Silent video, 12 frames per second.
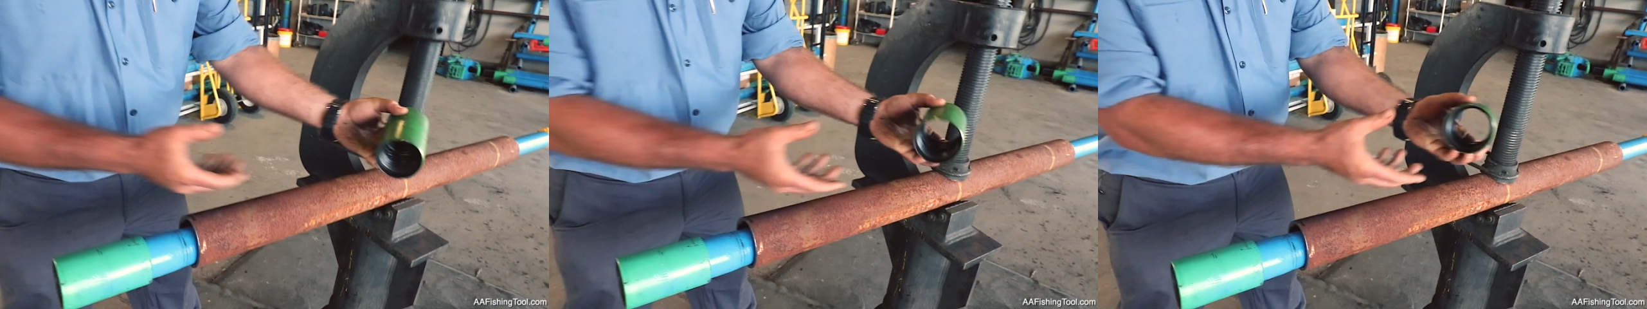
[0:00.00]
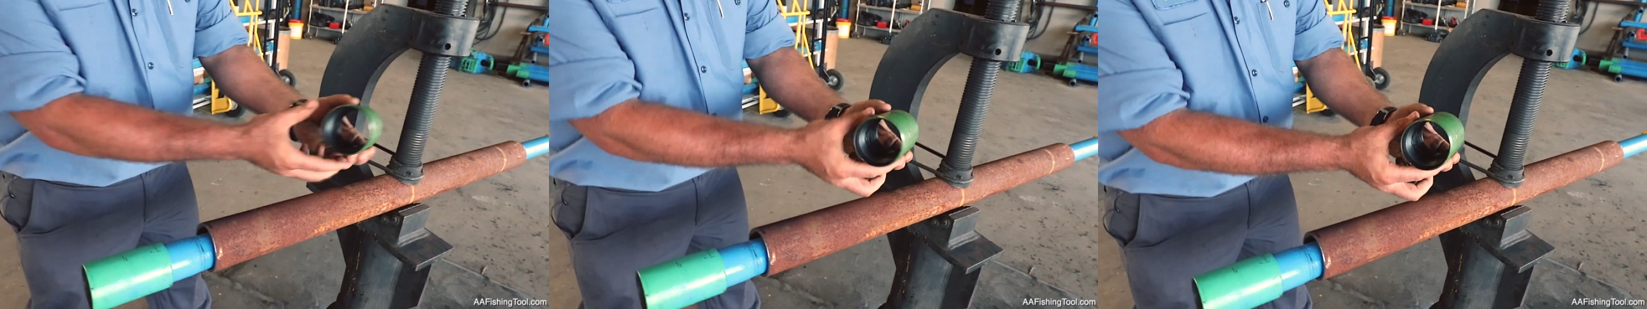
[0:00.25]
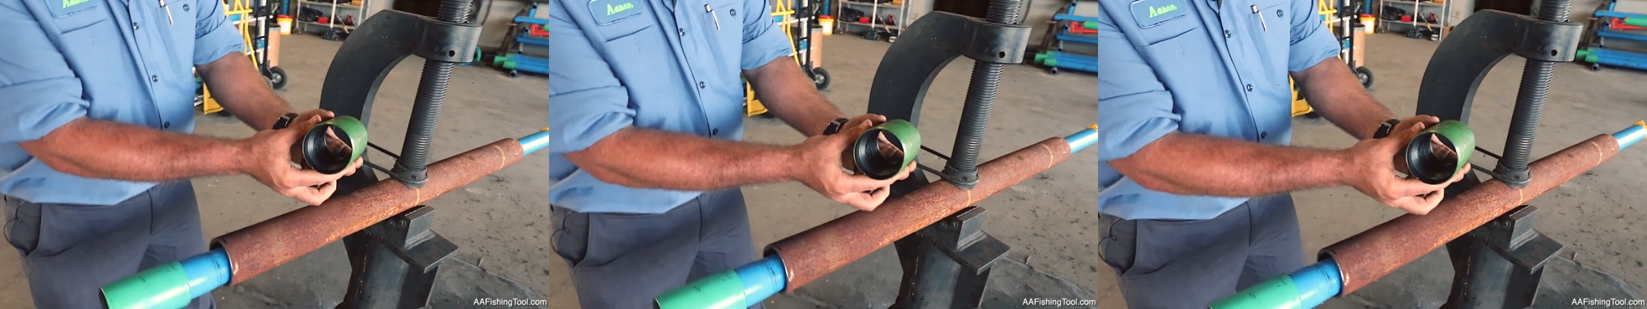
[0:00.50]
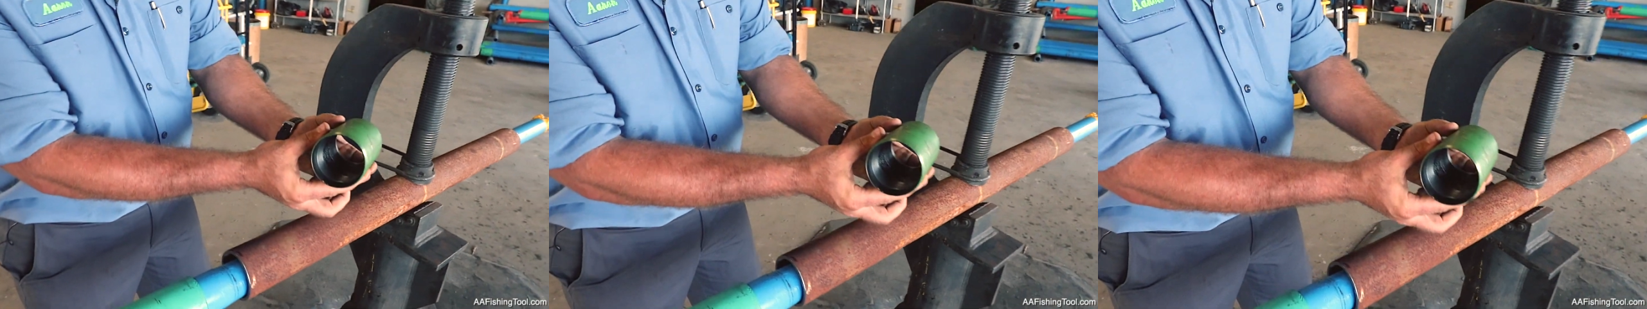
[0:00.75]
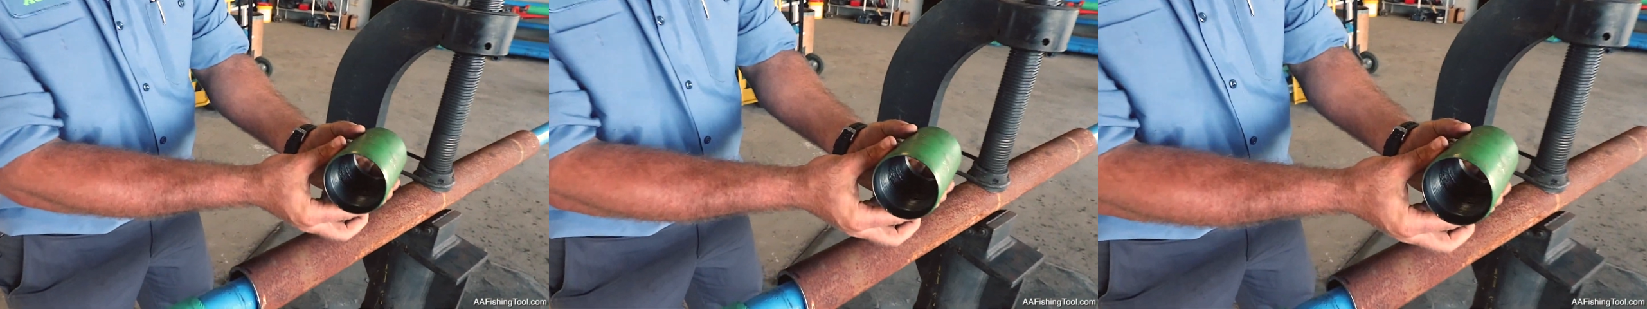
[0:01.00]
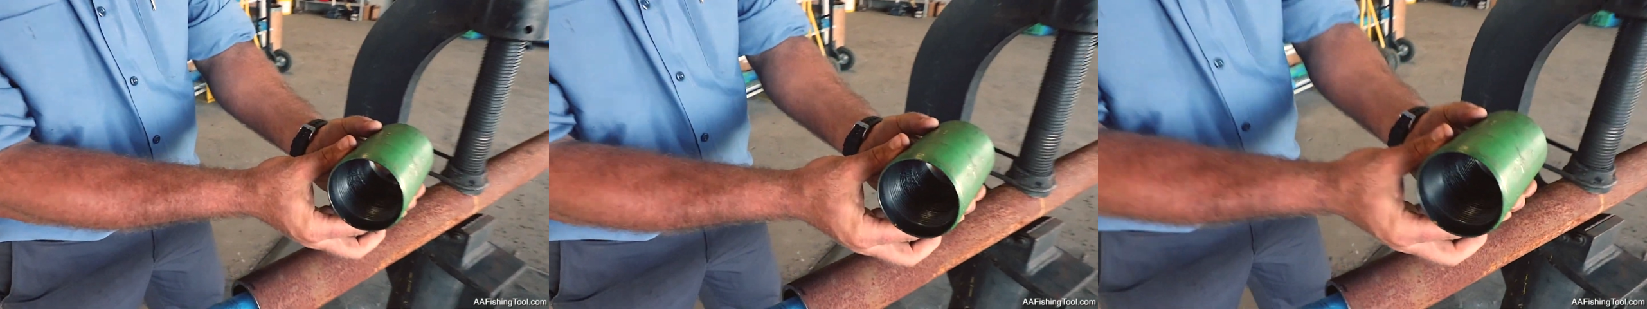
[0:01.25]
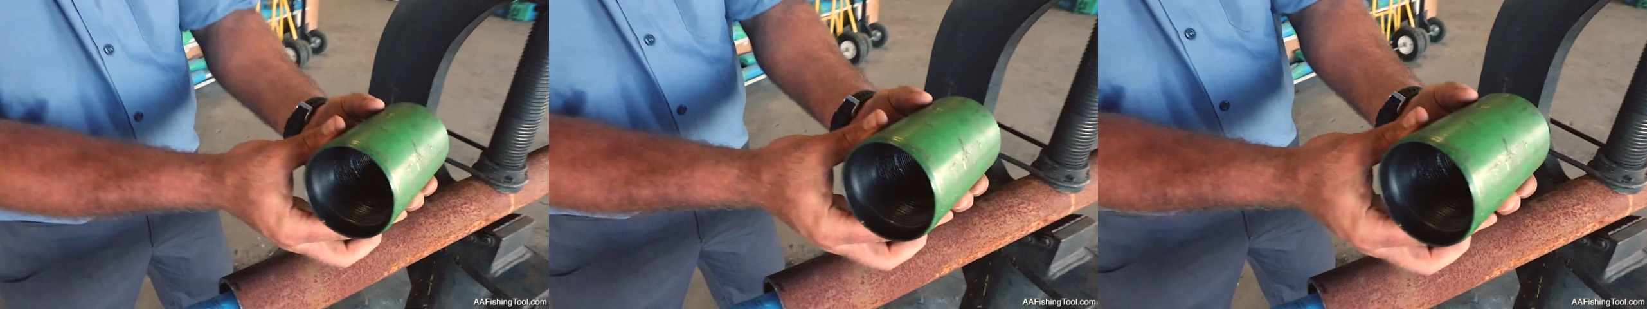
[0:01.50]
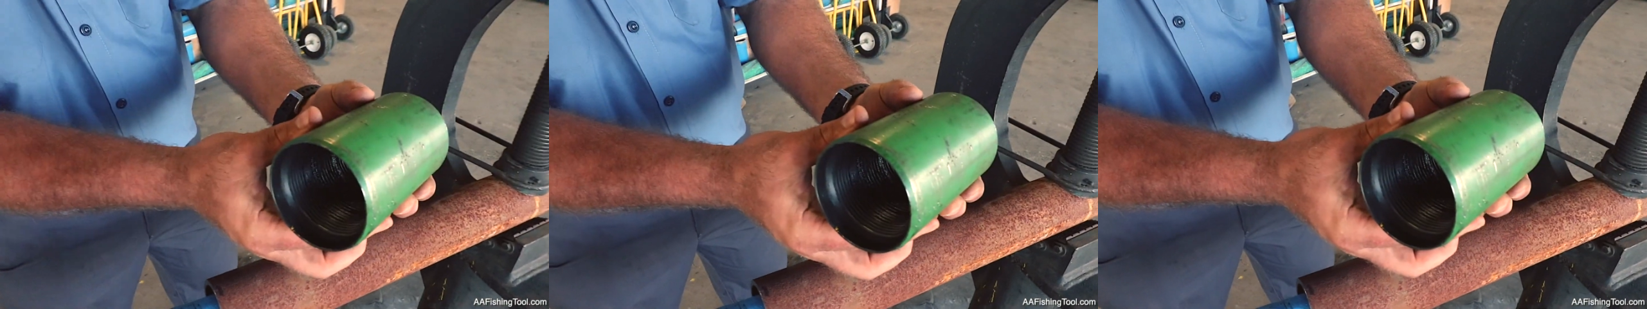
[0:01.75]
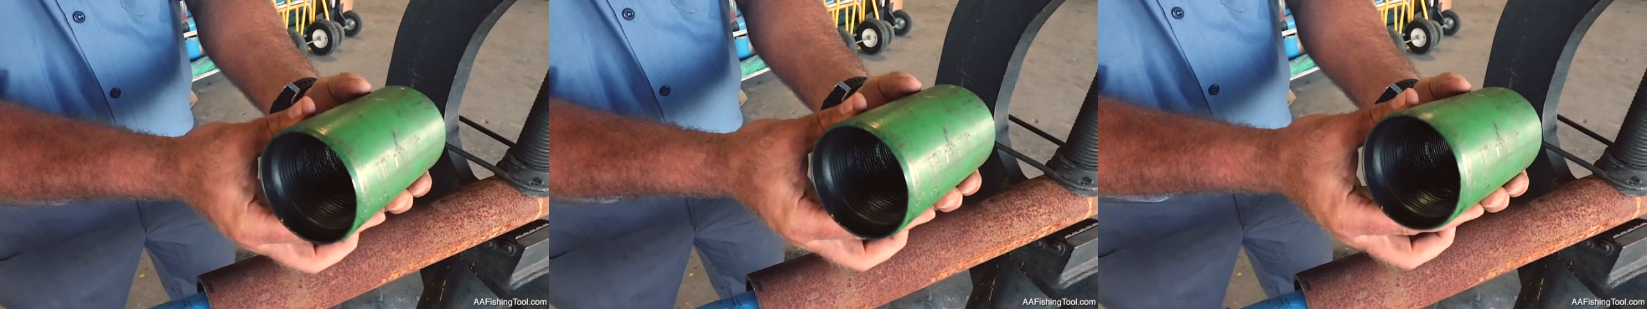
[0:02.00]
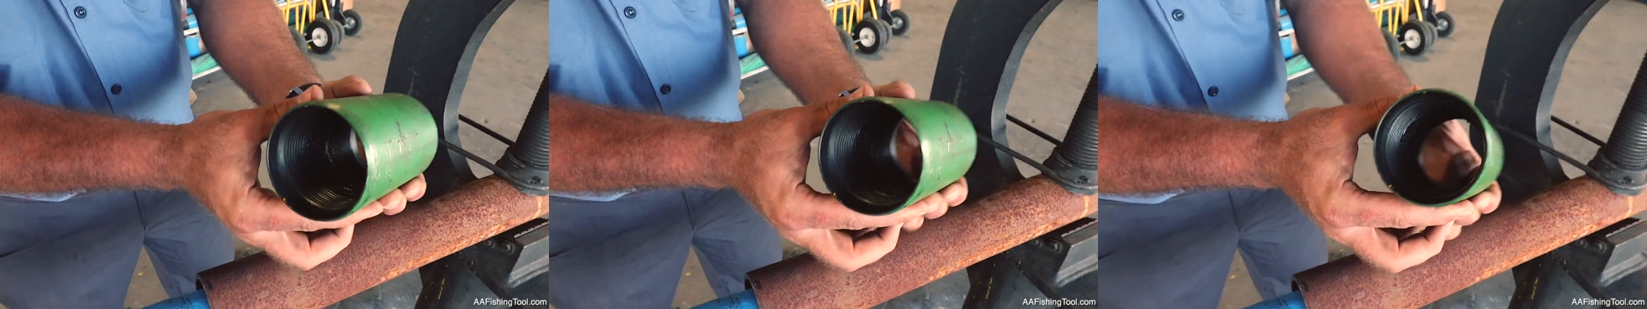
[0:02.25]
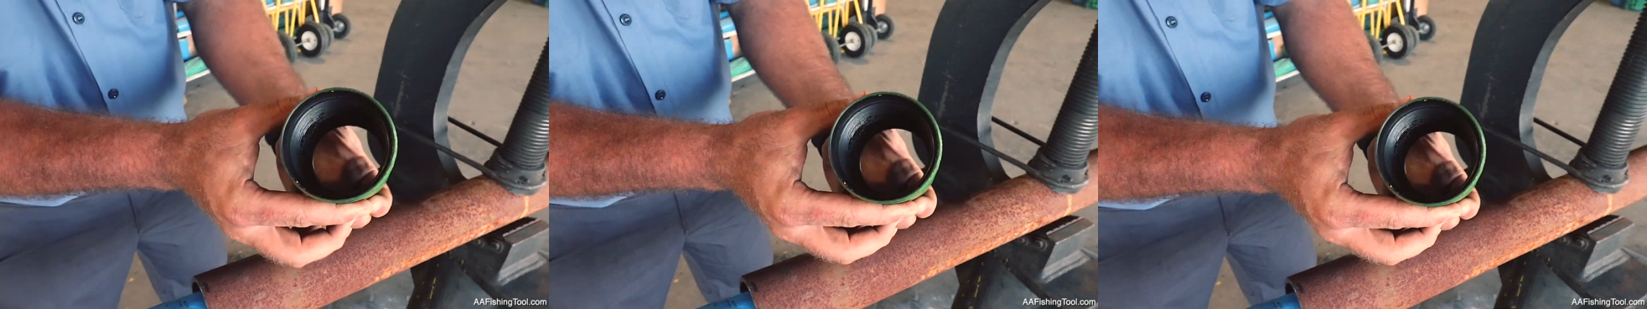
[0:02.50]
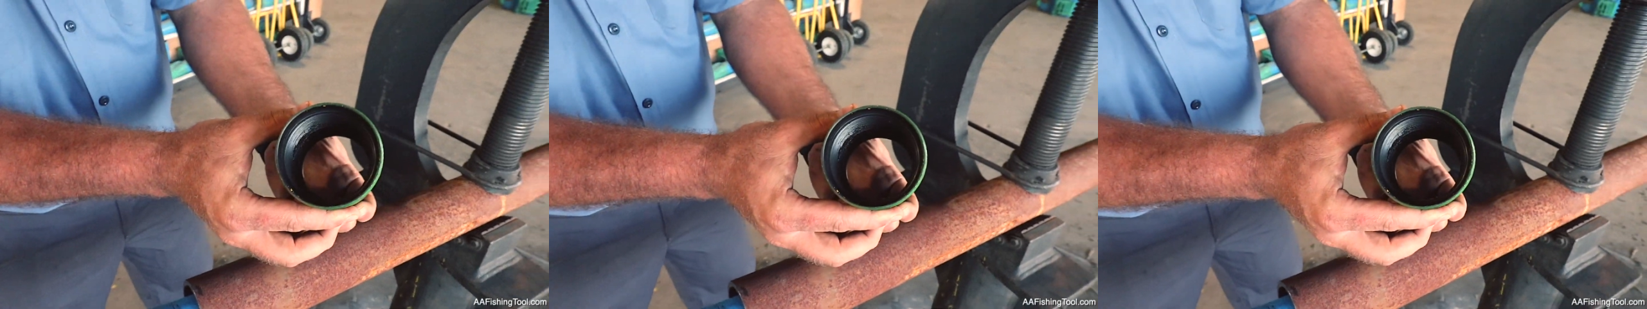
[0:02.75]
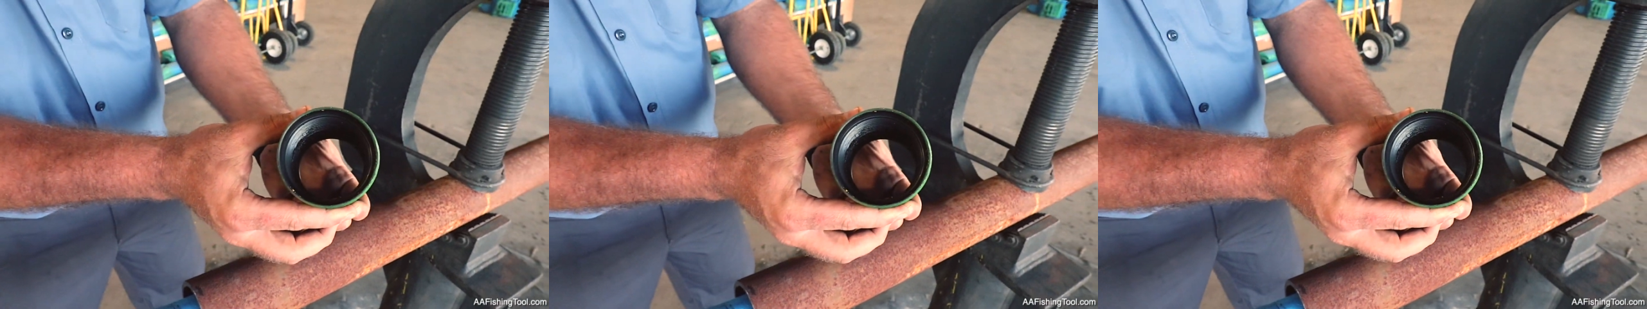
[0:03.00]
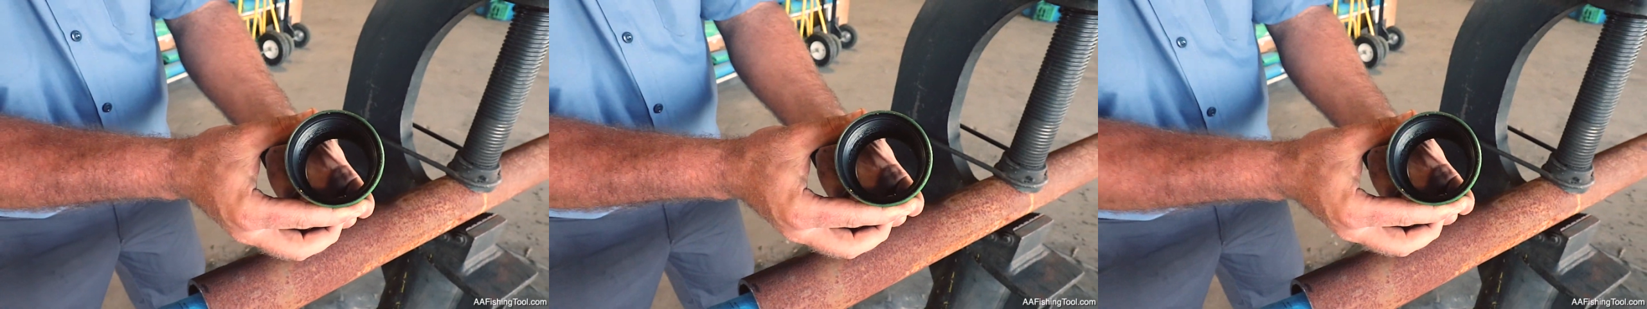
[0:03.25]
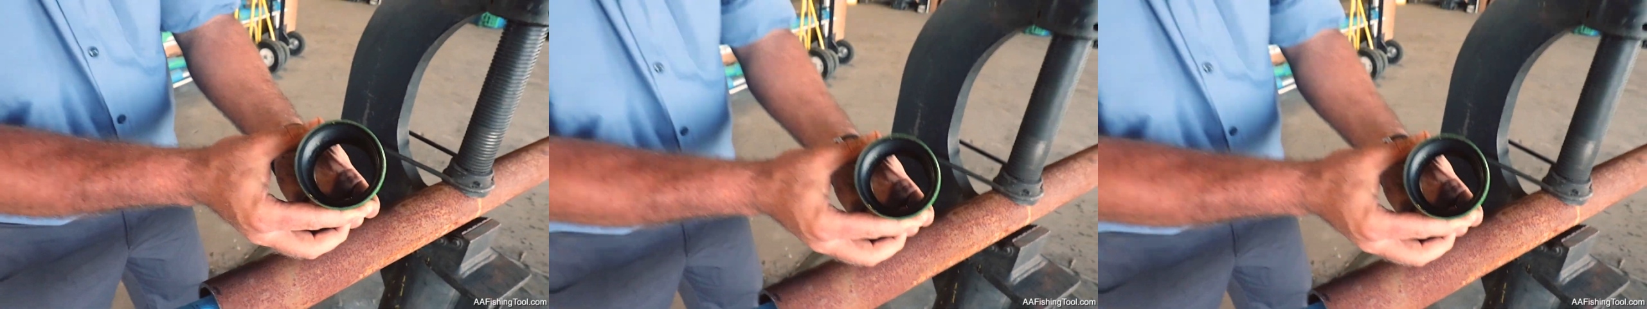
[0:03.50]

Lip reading: Nobody's mouth can be seen.